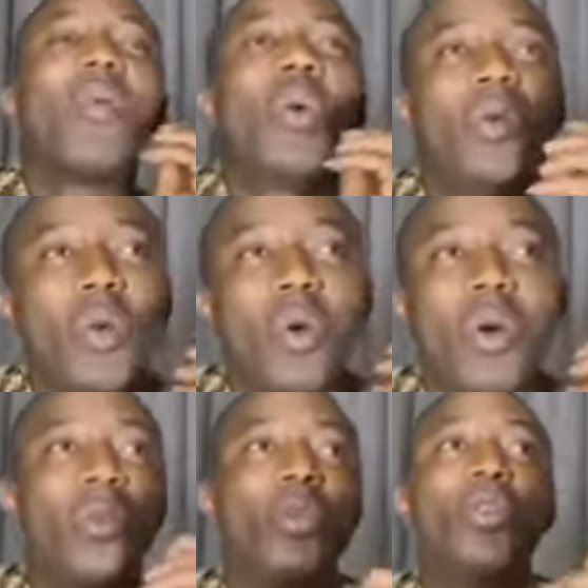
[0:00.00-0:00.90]
we want to
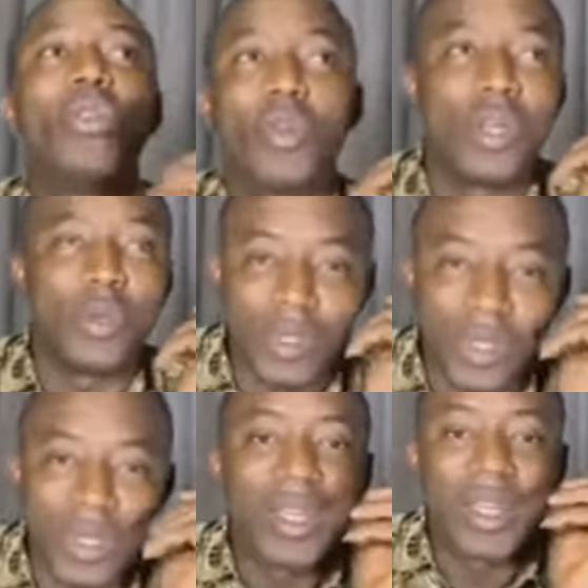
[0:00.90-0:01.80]
call on you to join
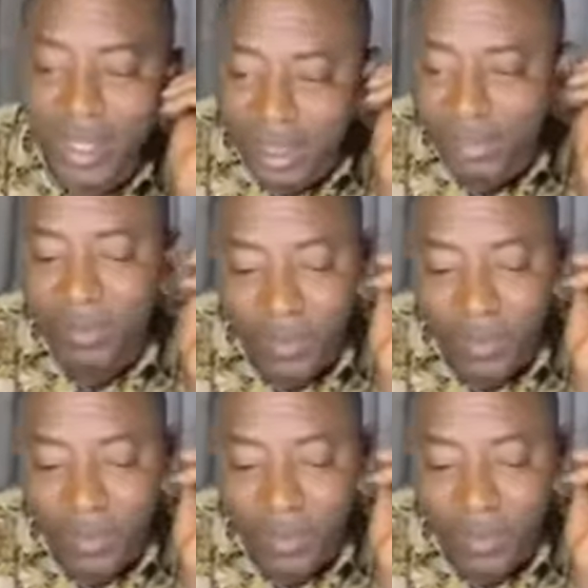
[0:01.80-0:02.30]
Twitter again